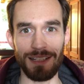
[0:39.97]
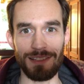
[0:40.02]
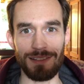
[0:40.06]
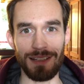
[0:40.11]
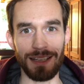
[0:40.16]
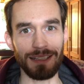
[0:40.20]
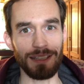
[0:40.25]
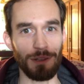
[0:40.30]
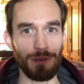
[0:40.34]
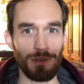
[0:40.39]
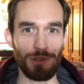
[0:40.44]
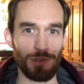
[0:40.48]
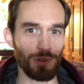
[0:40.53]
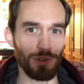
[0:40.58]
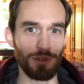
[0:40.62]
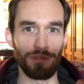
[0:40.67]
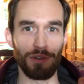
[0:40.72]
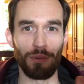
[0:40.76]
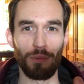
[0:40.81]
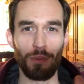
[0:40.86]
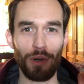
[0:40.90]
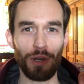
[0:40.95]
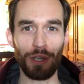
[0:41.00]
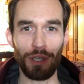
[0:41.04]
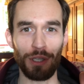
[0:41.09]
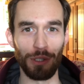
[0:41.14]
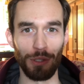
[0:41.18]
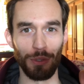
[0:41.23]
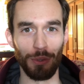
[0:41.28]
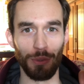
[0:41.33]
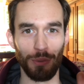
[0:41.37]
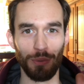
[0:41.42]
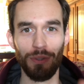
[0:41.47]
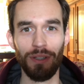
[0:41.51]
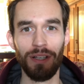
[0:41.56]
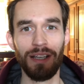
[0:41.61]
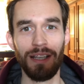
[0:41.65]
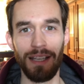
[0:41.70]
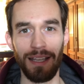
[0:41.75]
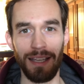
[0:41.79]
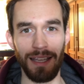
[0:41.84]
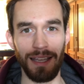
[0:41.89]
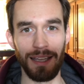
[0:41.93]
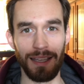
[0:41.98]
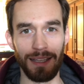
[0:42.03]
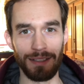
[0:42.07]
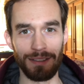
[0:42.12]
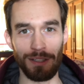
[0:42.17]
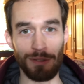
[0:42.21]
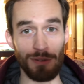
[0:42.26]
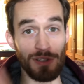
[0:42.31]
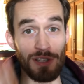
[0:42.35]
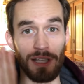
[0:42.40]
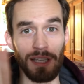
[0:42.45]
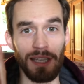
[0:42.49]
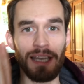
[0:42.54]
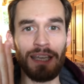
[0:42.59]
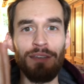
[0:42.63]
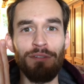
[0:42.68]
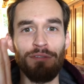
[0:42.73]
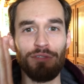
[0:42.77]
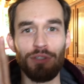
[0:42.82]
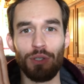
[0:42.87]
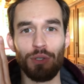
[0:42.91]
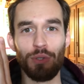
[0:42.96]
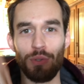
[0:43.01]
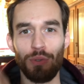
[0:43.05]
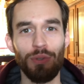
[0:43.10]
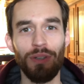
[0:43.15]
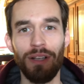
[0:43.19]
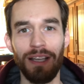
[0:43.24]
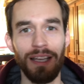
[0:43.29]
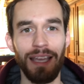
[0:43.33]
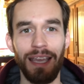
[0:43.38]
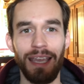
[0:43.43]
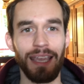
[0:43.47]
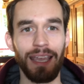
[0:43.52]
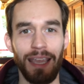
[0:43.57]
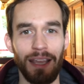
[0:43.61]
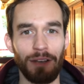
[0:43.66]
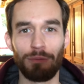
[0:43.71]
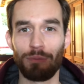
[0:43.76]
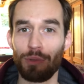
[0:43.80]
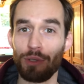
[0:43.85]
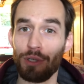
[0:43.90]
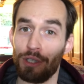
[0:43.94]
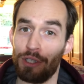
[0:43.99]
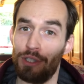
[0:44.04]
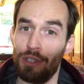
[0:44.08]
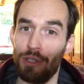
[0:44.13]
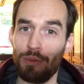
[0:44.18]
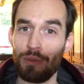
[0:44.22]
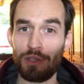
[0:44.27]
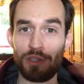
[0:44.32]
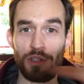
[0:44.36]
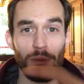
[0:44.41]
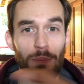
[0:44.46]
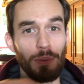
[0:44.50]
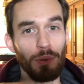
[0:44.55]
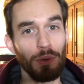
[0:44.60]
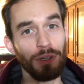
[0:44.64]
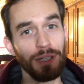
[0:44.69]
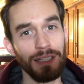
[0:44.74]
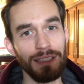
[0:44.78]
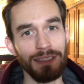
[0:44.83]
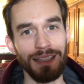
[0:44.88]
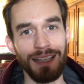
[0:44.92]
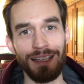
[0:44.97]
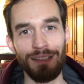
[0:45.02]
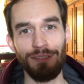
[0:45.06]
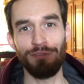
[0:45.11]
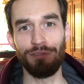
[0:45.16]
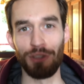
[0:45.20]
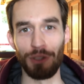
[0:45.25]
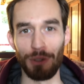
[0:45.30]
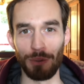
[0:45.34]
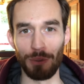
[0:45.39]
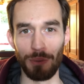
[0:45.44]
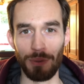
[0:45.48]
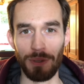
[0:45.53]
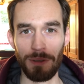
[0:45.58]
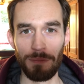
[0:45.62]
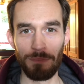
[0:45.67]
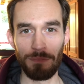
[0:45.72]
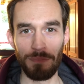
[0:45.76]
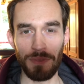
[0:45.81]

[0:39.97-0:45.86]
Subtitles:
It's like there is sort of a work you, and there's a life you, and work you is supporting life you.